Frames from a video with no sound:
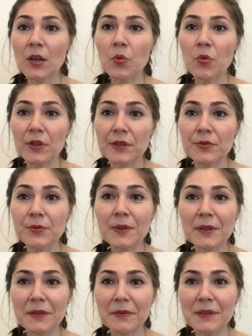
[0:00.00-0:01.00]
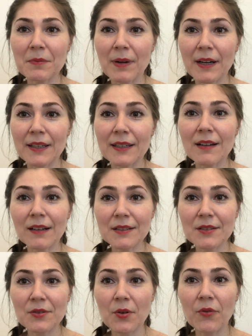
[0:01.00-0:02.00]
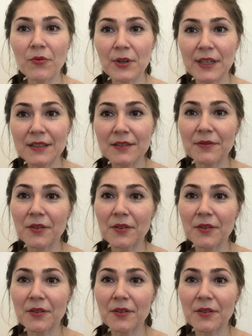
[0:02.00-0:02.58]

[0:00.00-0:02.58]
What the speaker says: were swerved by gusts of wind